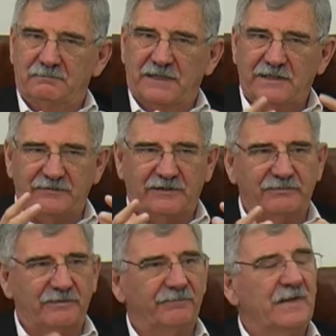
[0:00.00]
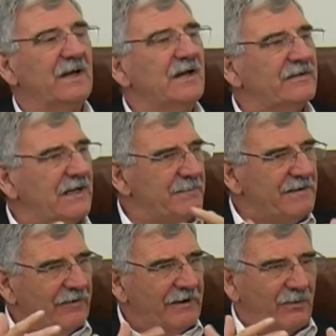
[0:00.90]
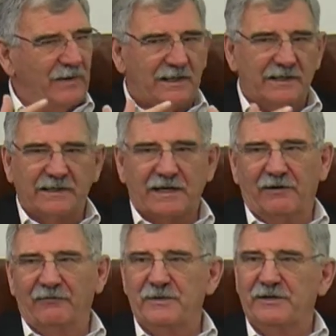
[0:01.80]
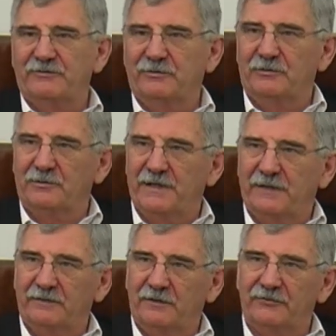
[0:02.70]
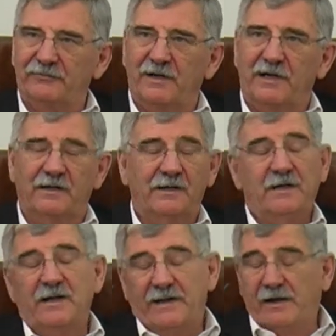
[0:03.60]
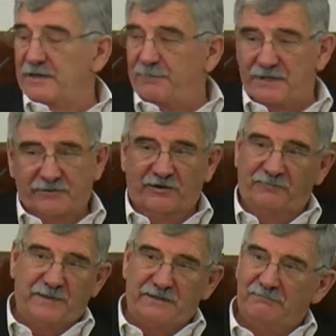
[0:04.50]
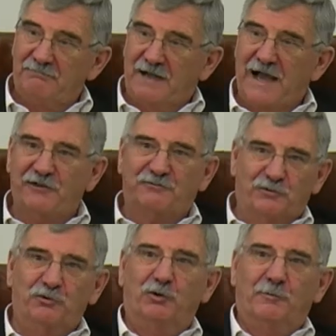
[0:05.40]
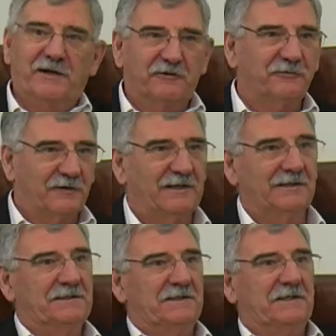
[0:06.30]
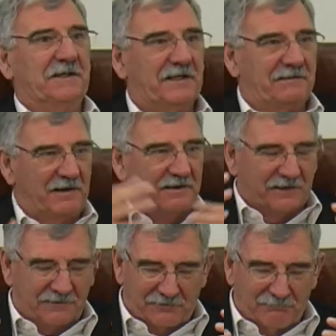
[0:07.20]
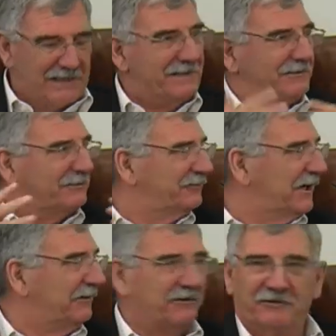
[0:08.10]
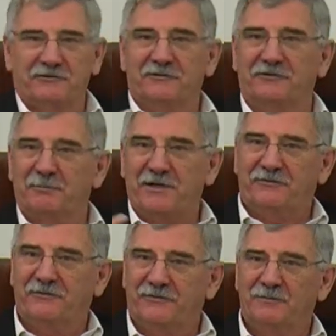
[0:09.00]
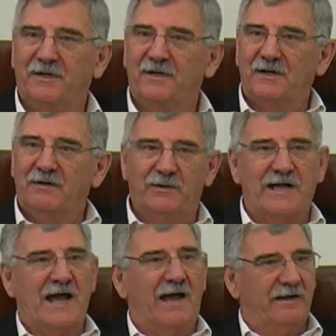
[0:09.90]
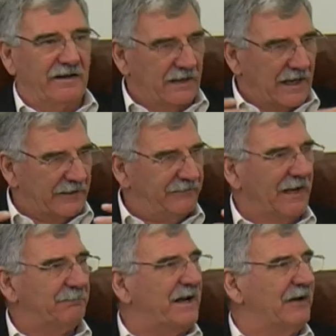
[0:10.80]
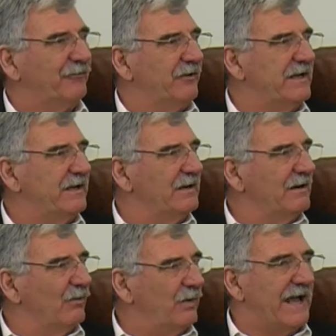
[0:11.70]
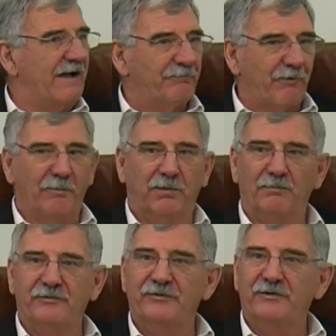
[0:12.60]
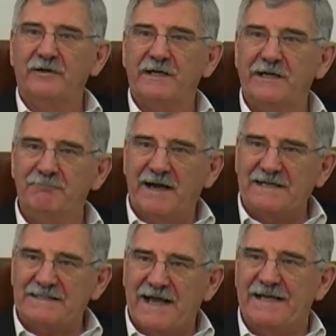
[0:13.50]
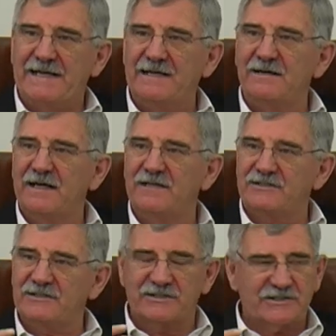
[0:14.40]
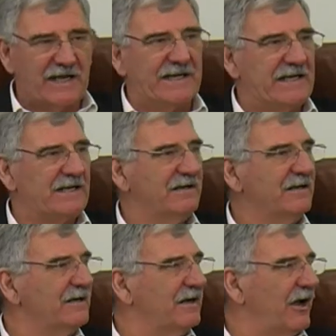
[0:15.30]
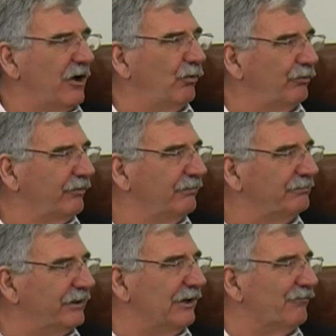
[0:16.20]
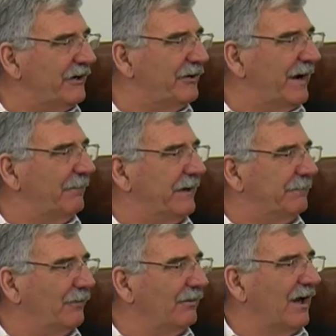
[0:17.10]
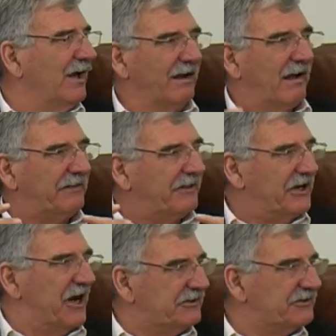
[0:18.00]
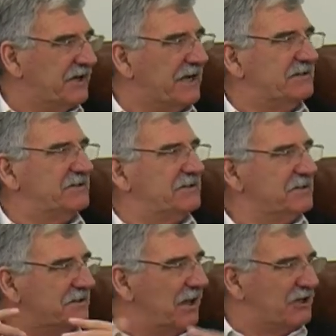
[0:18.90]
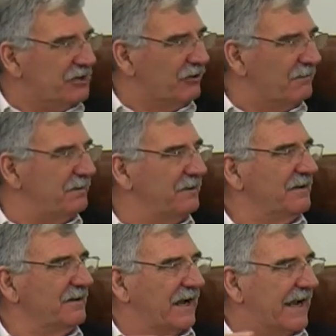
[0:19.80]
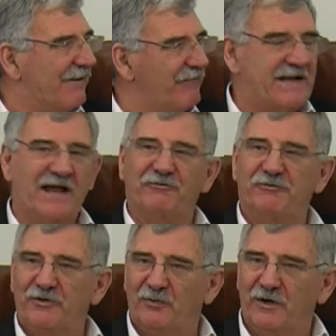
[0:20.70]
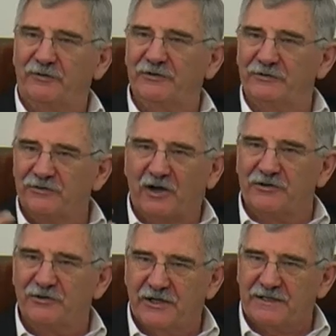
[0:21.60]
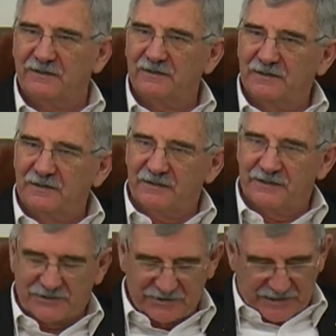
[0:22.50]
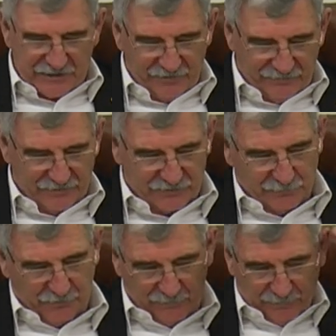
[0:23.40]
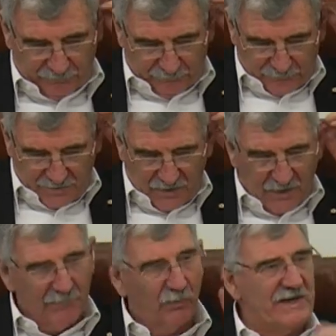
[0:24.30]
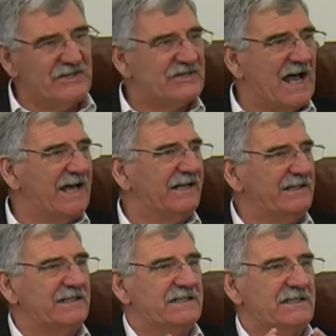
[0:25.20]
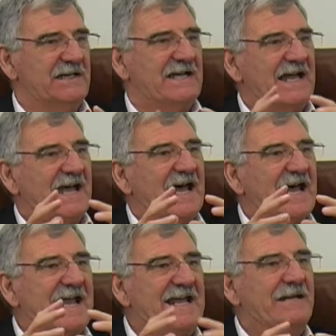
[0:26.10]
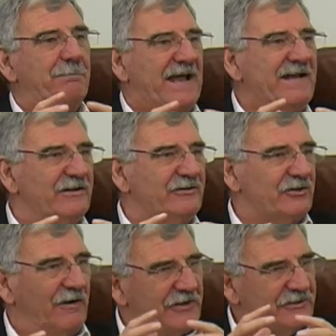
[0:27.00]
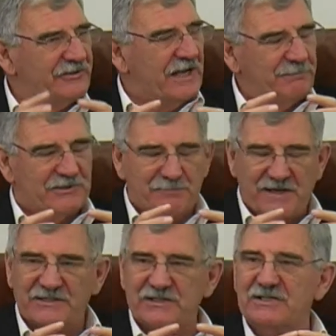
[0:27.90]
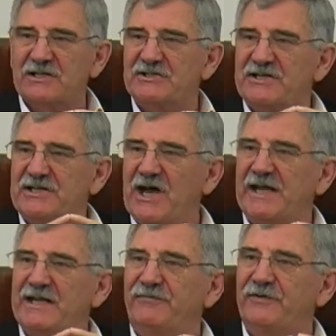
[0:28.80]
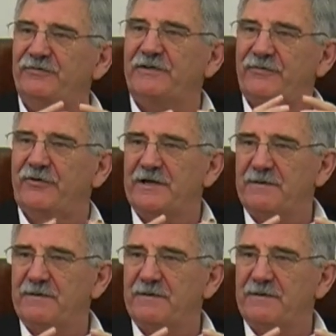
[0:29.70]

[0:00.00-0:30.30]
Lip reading: etc. So let me very quickly, in a couple of minutes, talk about Australia, and only because I've been asked to talk about Australia. I don't mean to say that this is the best system. We are a developed country. We have problems in maintaining and sustaining health delivery to our people, like the United States, like Europe, like every country in the world. This is not unique. This is a universal problem. But we started this independence of an established medicines list in 1953.